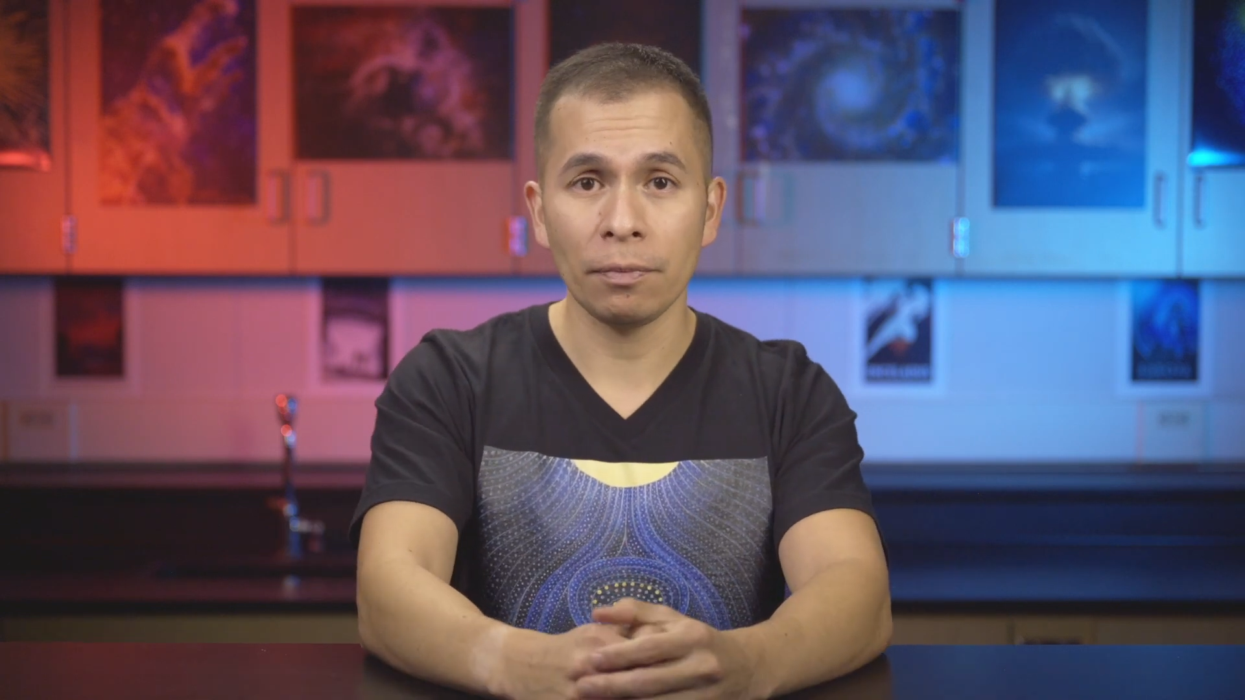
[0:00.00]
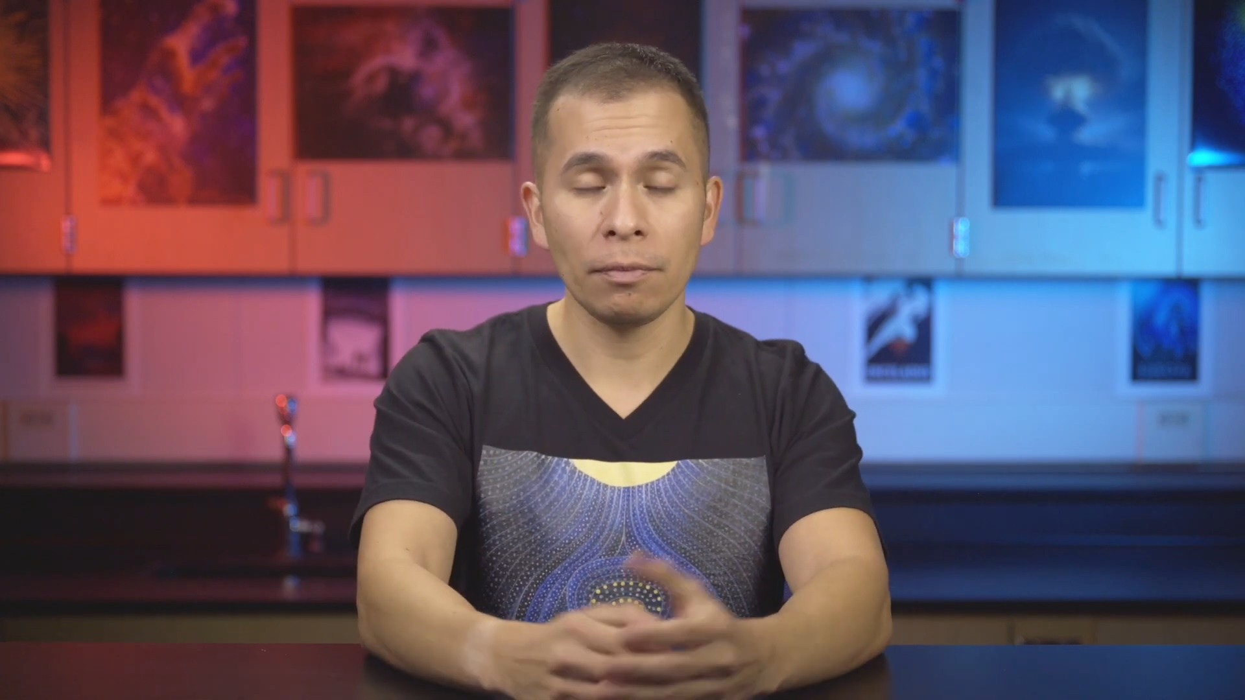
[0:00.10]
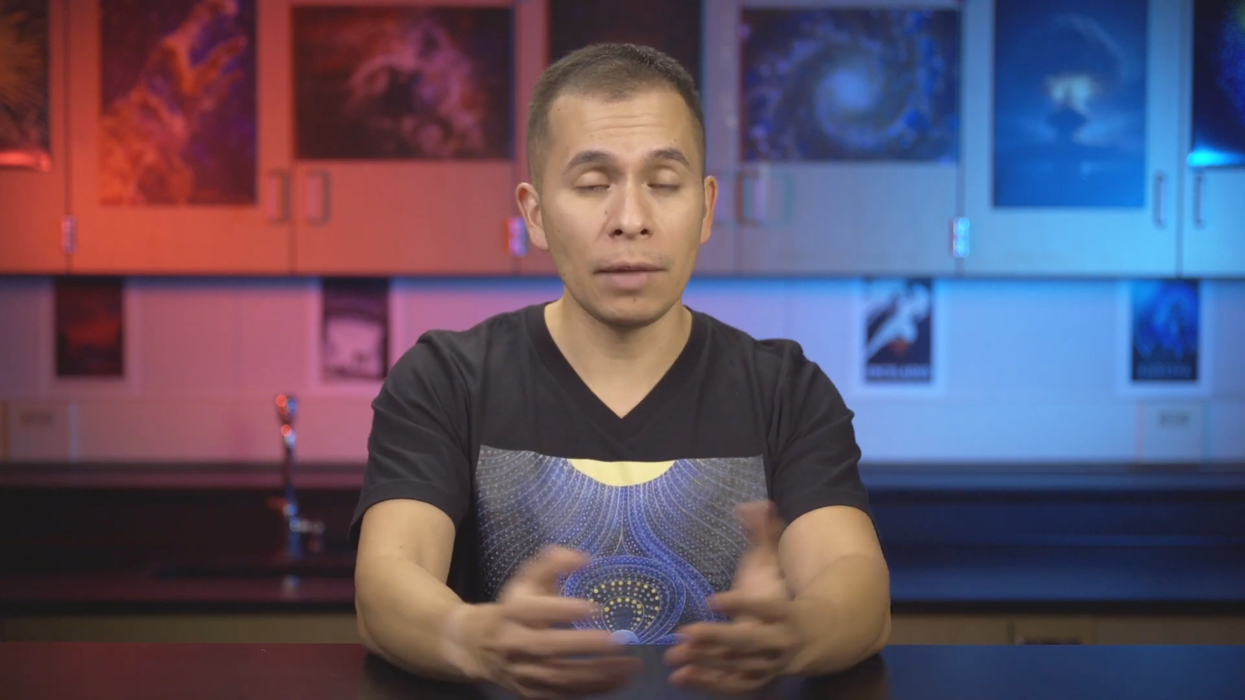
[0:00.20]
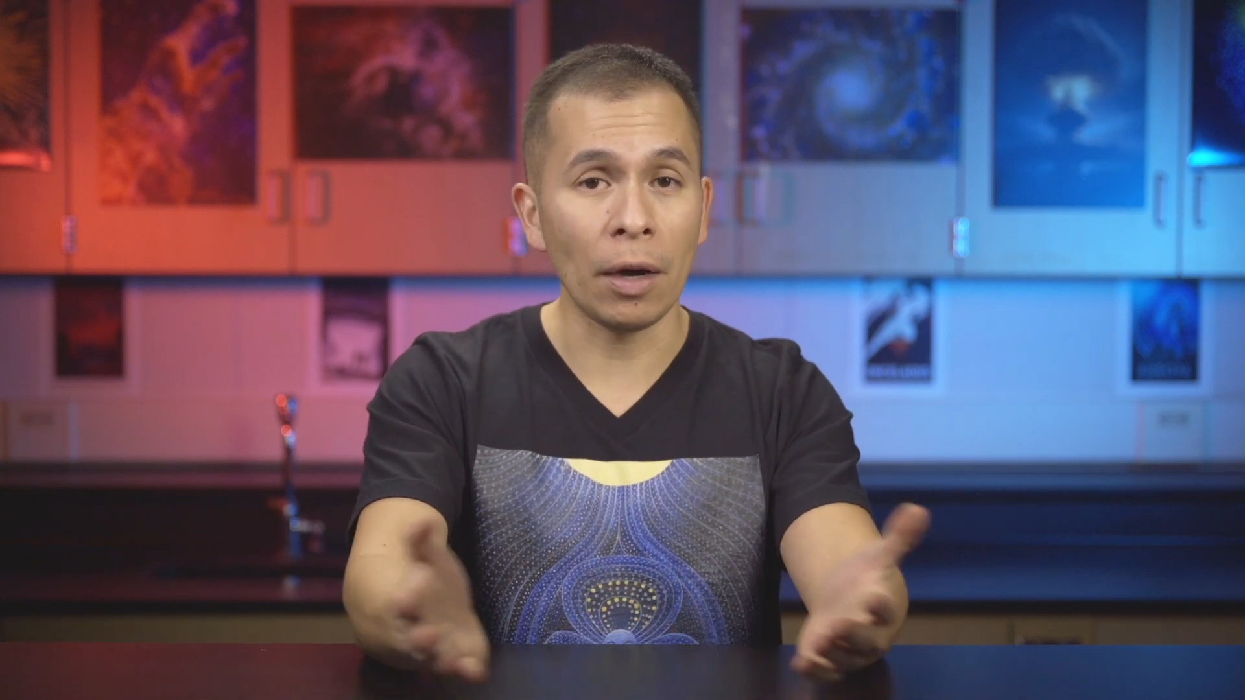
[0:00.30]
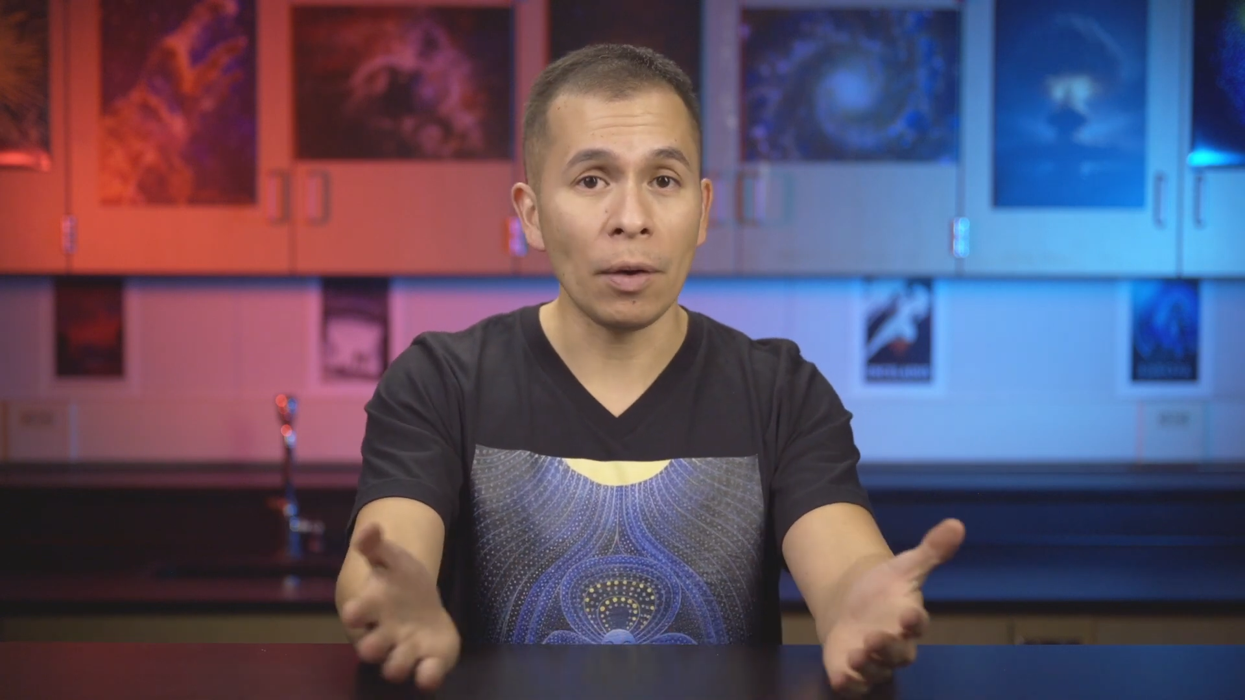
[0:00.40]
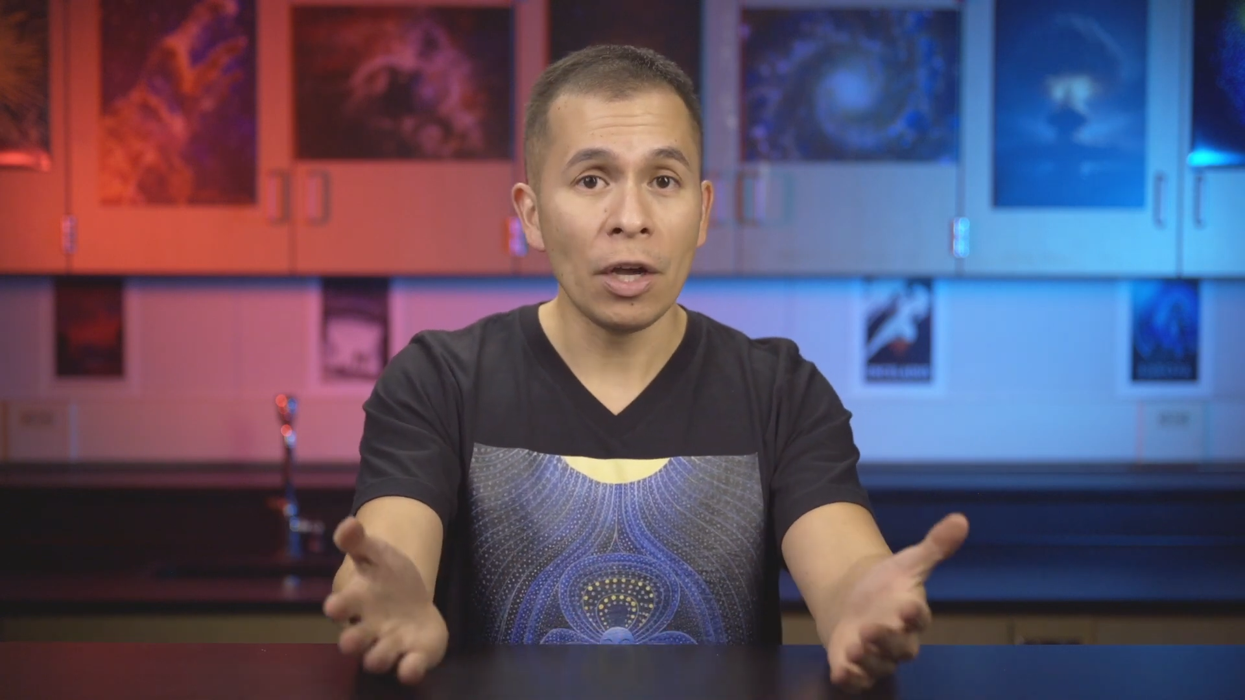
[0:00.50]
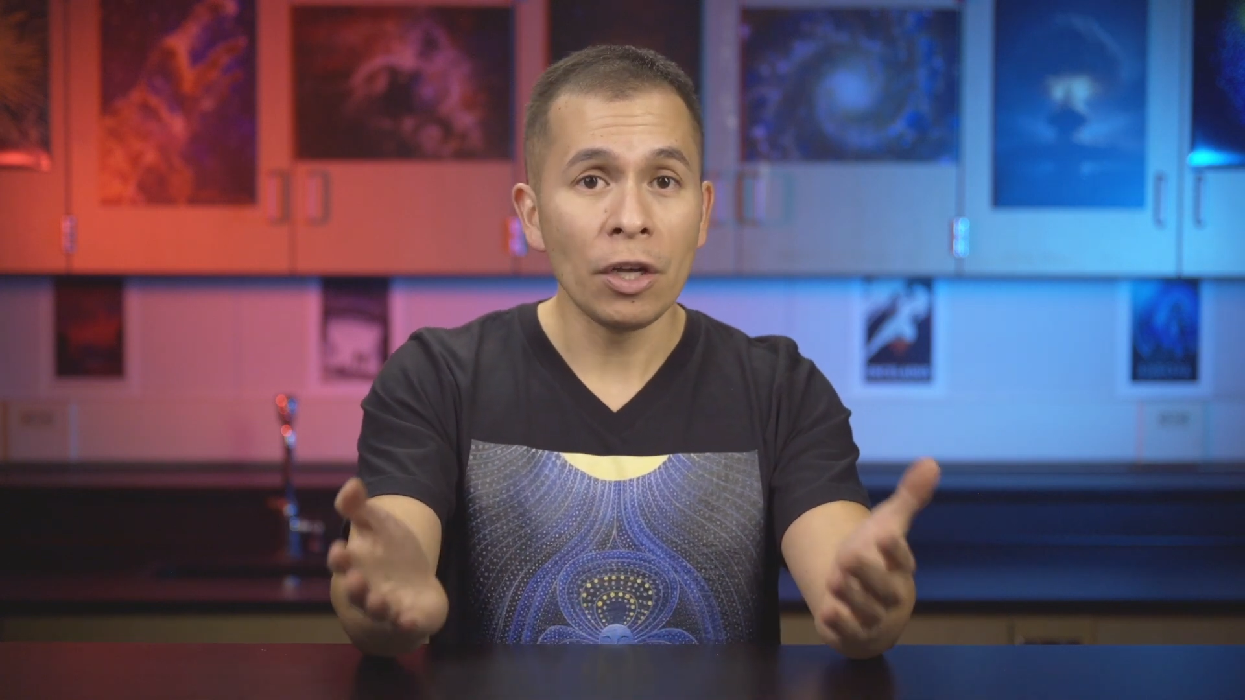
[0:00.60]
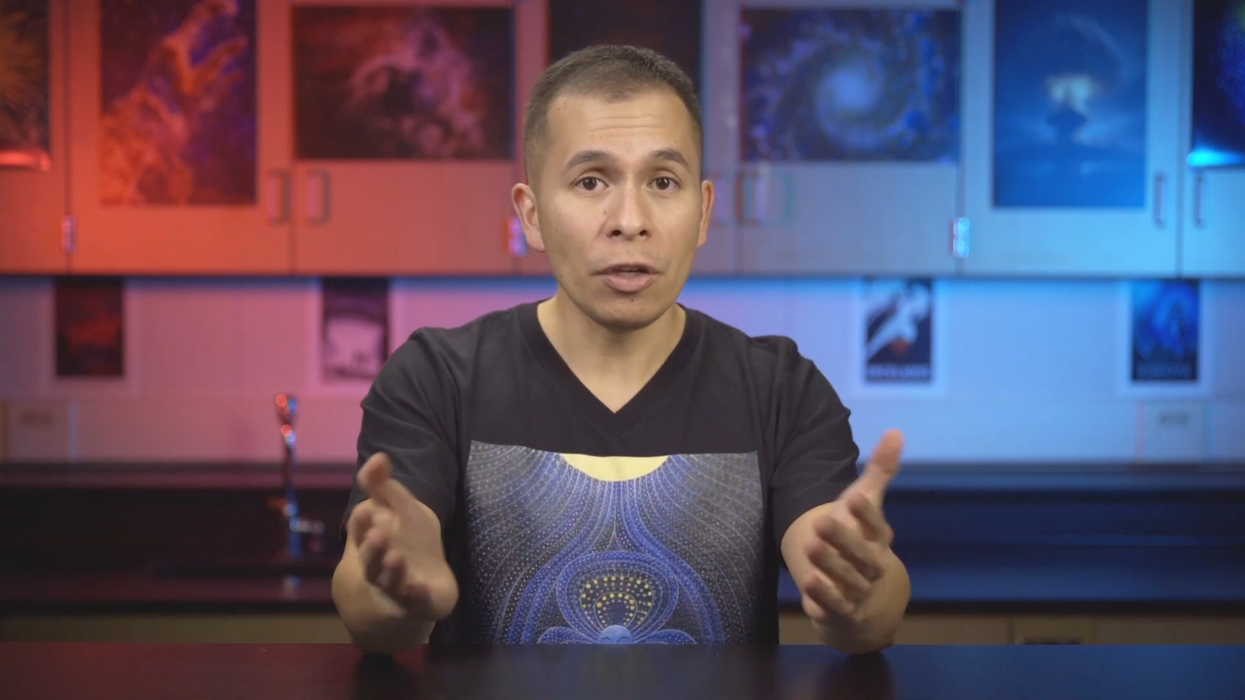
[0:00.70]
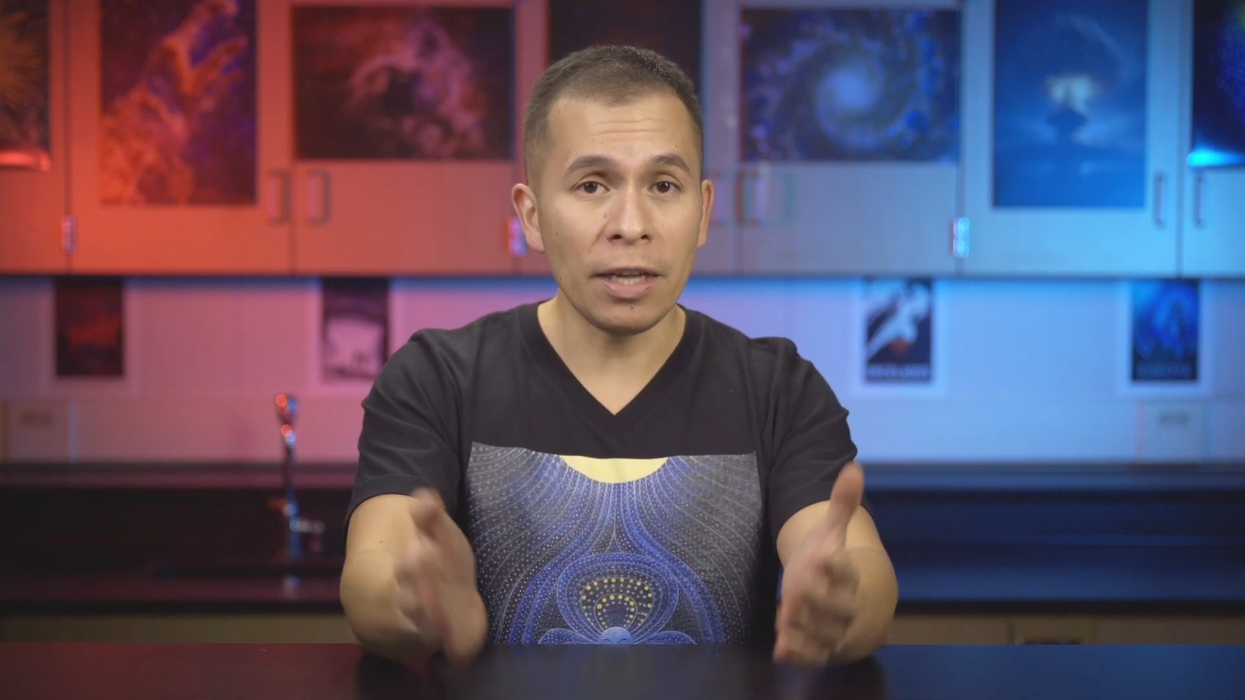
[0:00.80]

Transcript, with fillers: Now, you